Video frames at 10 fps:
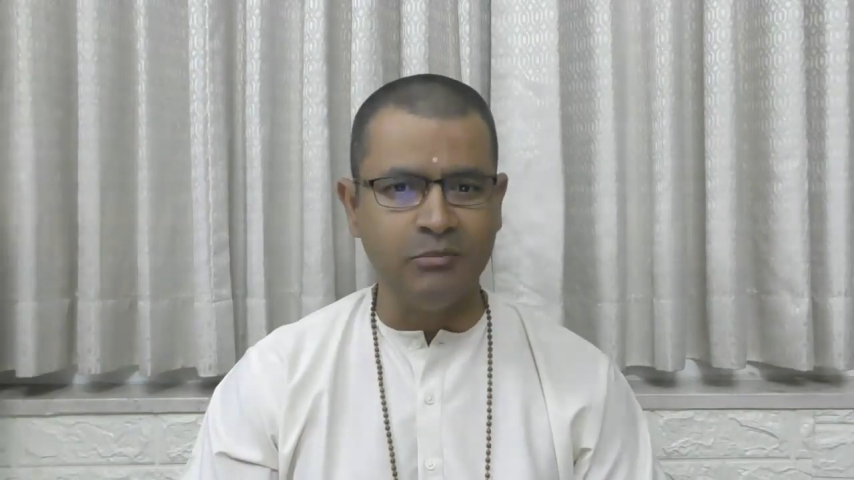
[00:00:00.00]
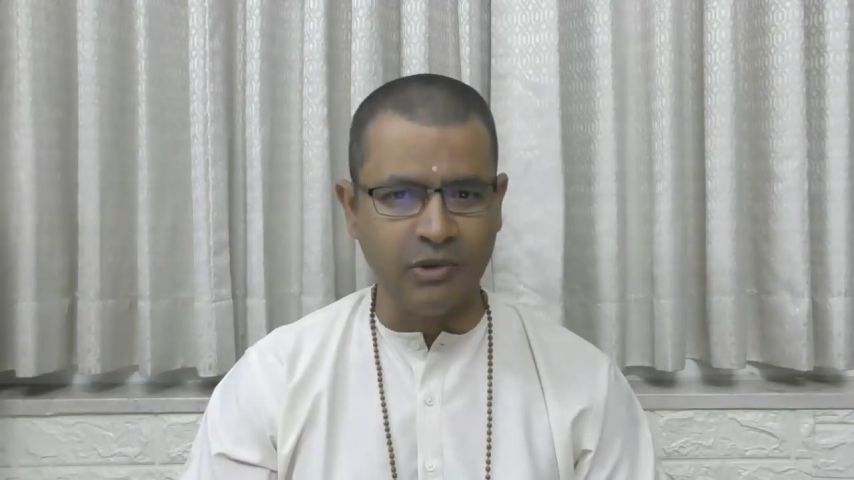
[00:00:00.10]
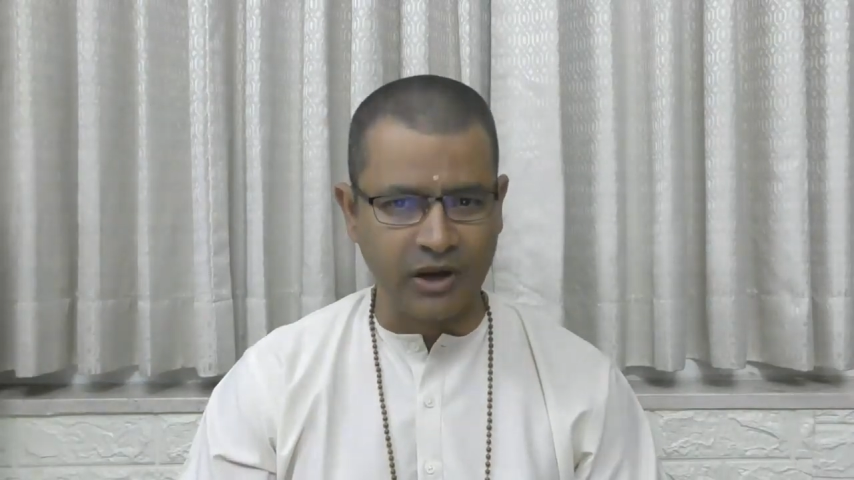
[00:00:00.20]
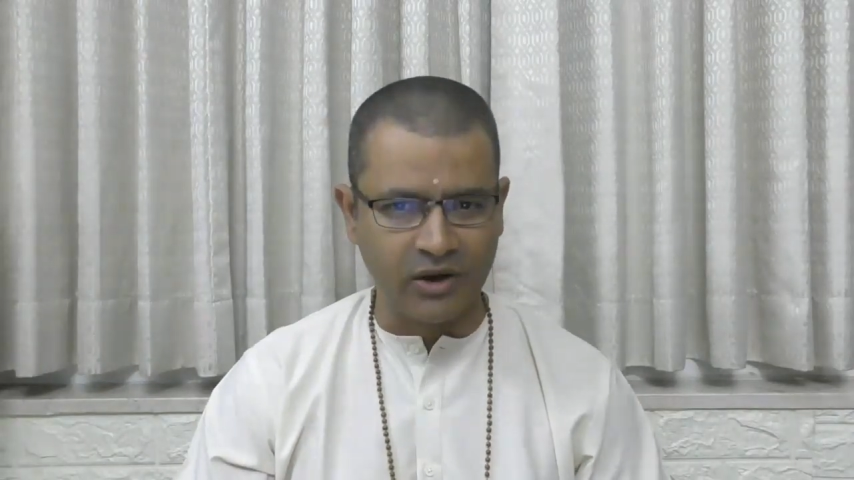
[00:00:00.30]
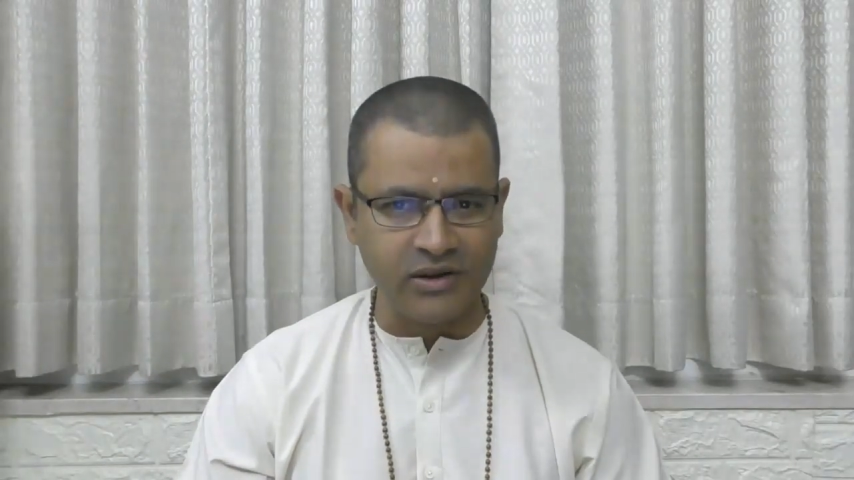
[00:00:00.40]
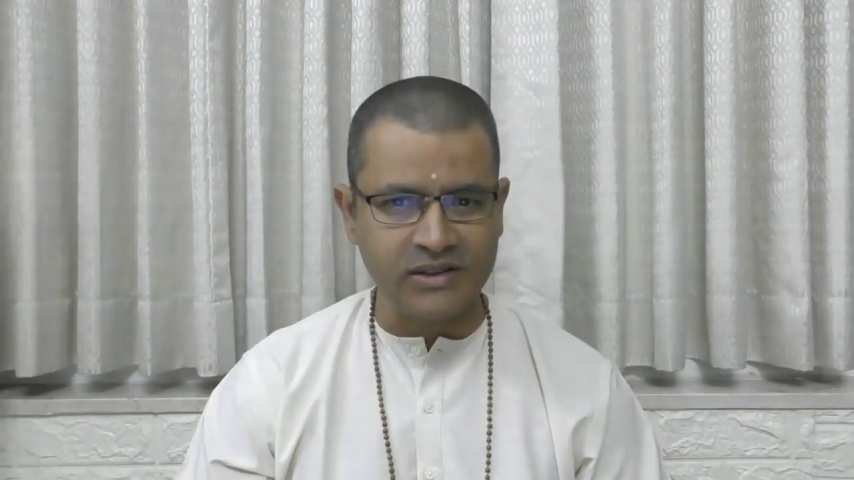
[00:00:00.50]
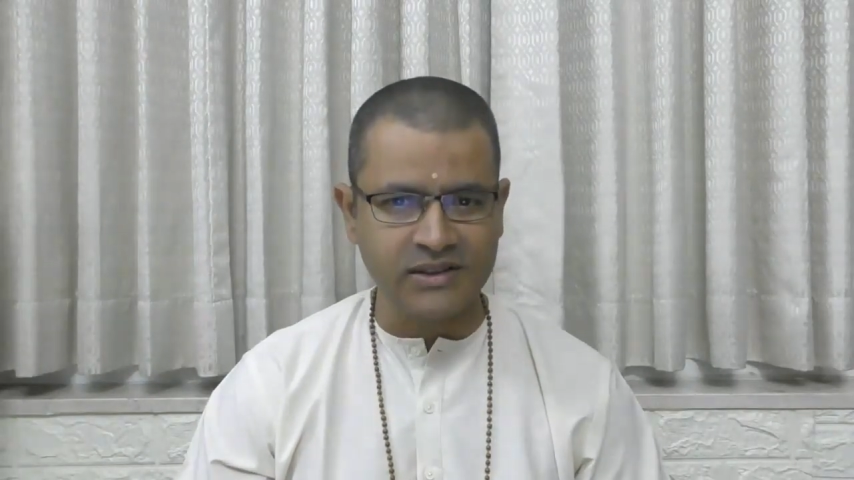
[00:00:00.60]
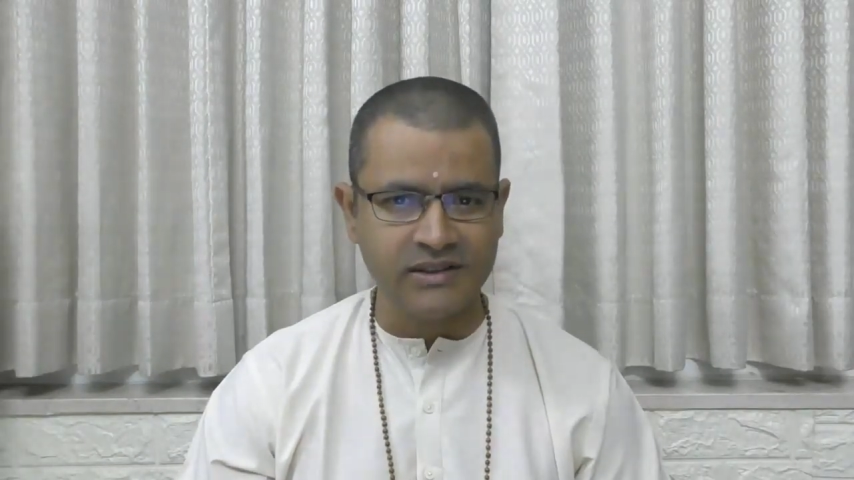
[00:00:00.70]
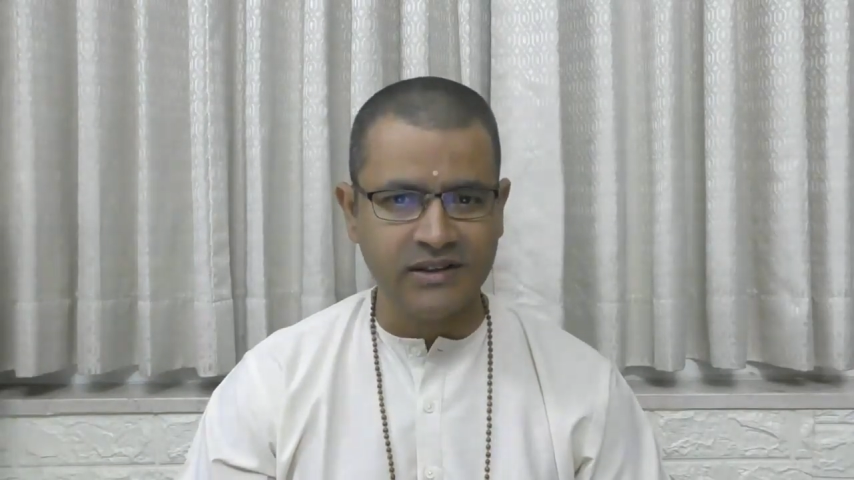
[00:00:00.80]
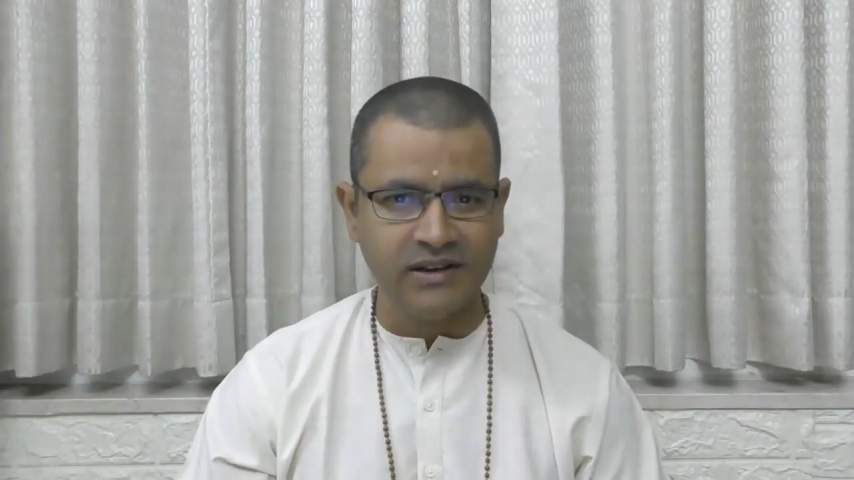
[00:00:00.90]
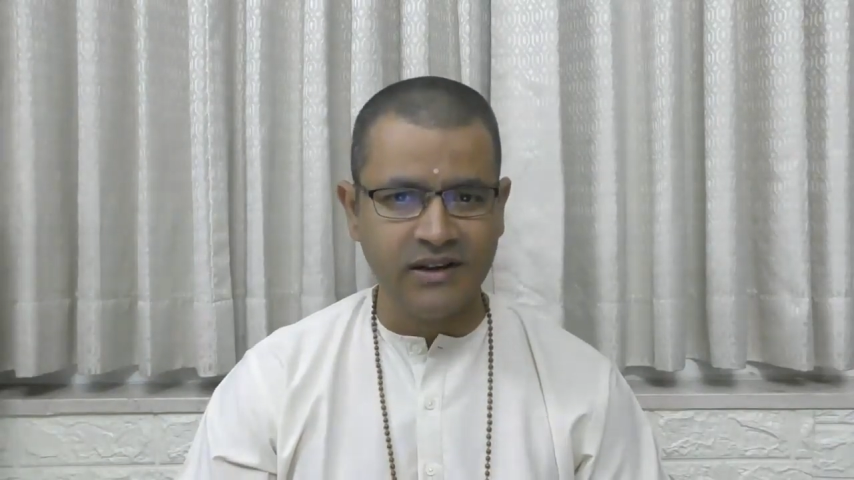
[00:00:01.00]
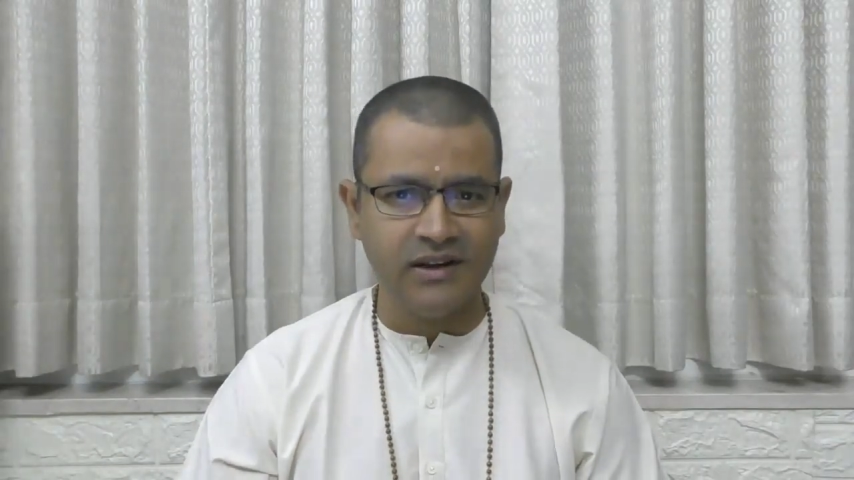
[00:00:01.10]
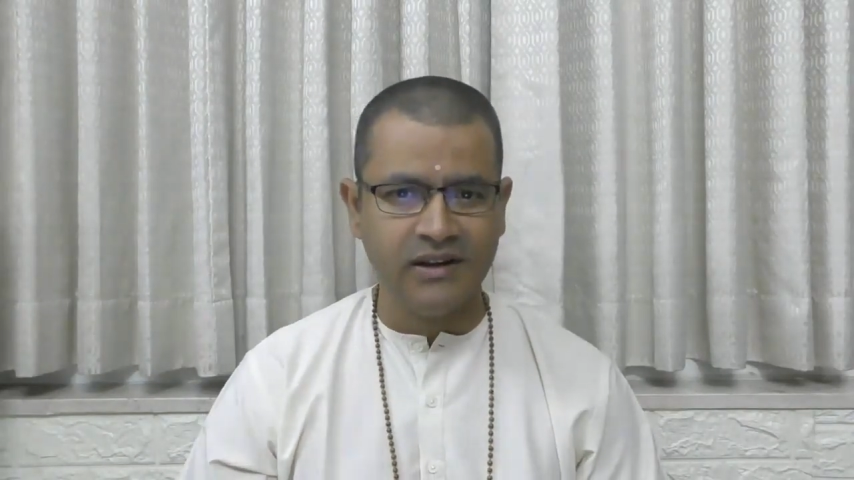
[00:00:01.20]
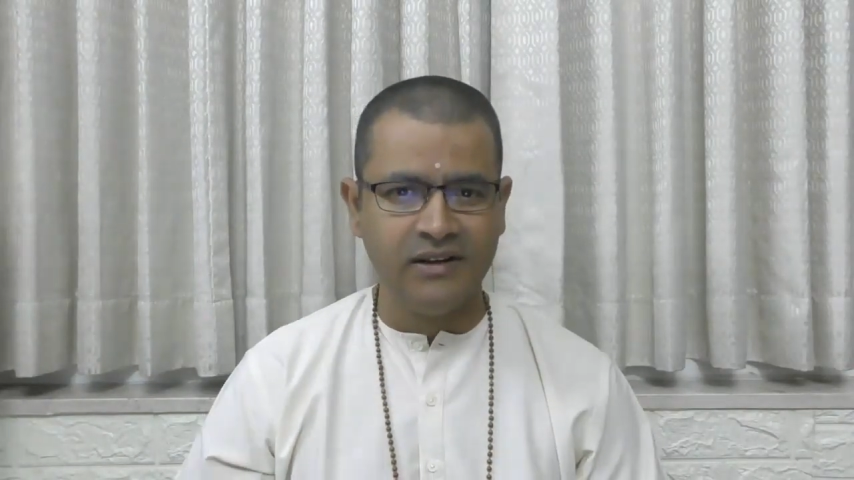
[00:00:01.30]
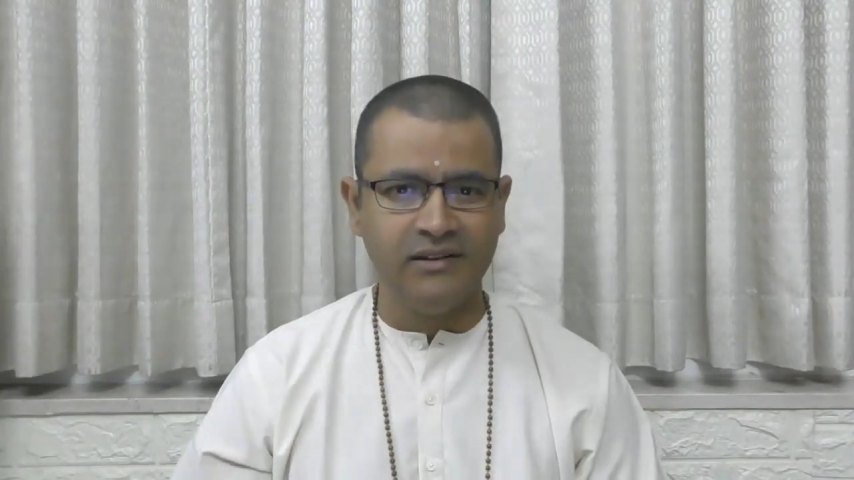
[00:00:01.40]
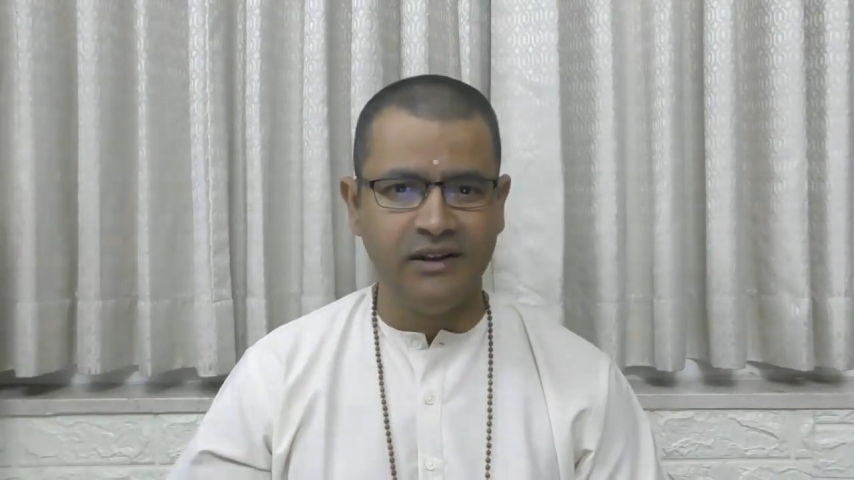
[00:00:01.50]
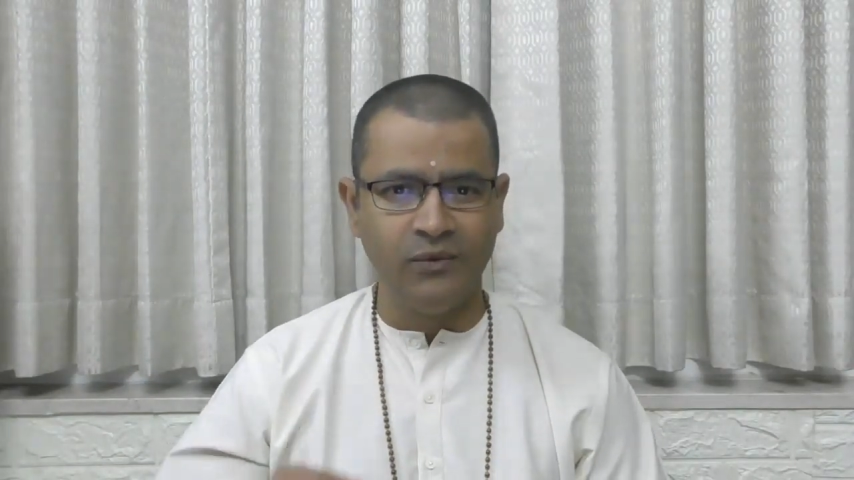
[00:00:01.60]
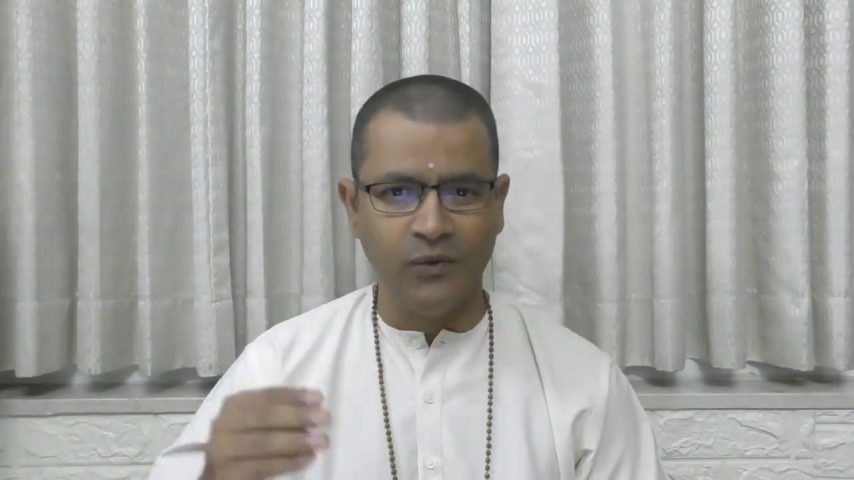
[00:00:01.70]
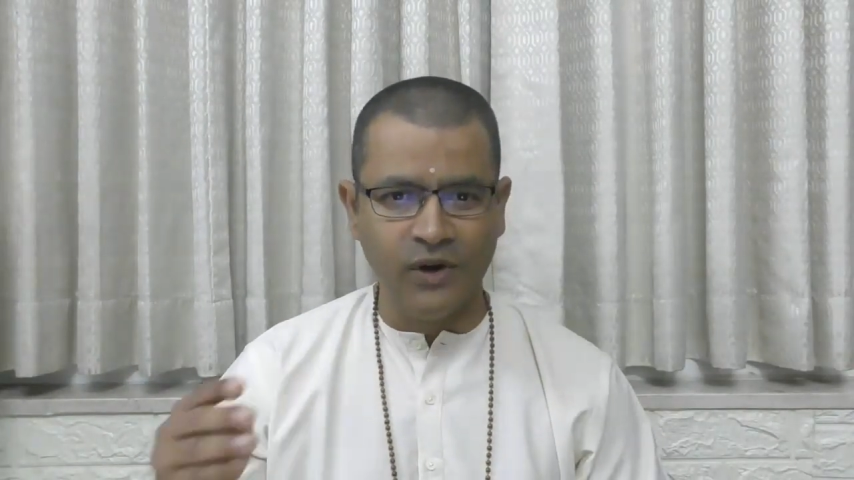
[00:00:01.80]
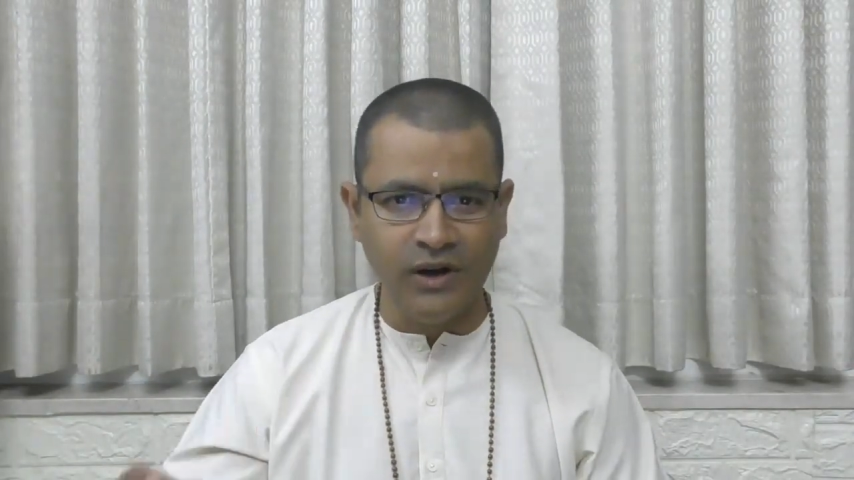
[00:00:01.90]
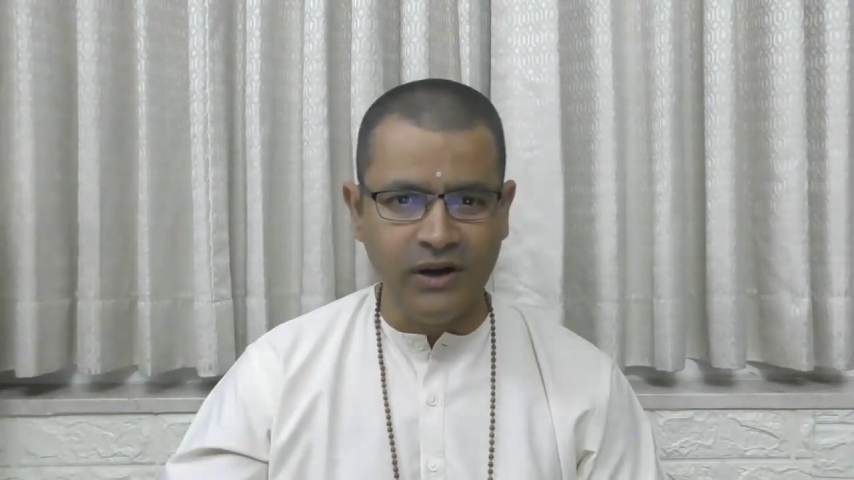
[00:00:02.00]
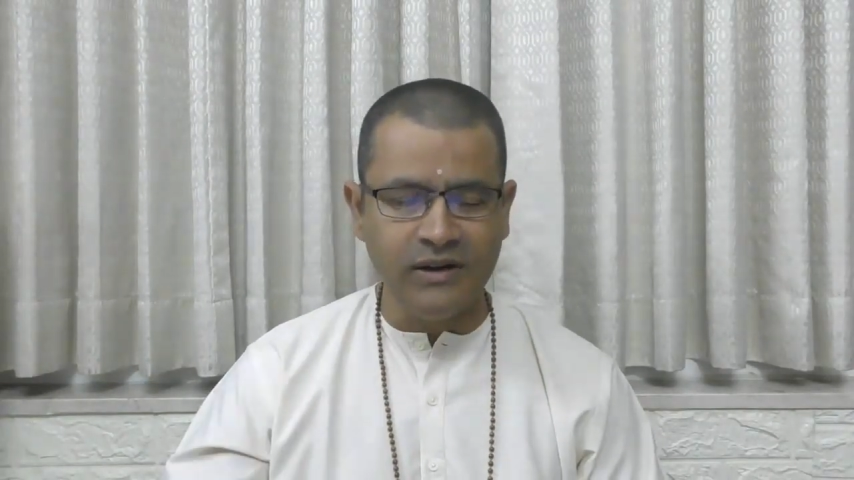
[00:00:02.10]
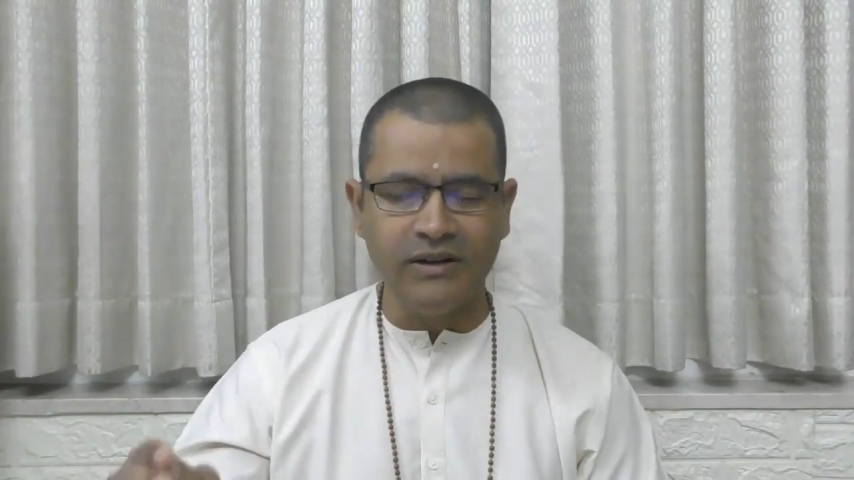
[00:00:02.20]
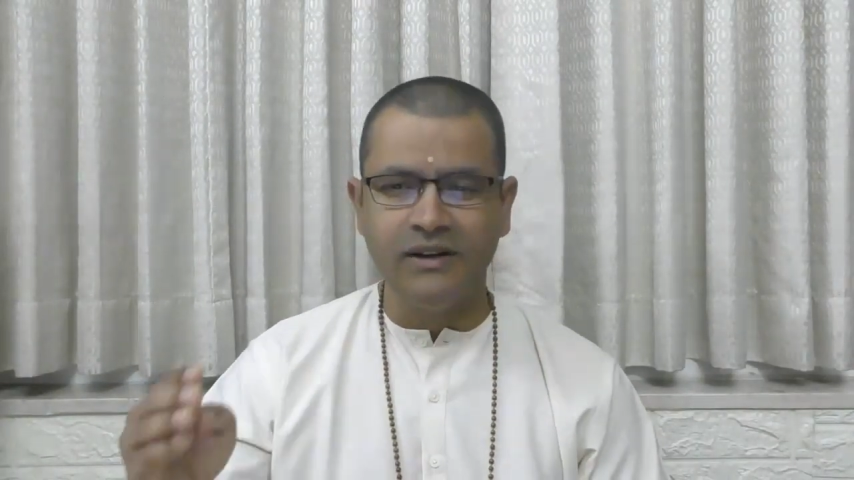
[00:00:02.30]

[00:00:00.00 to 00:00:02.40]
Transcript: because the world,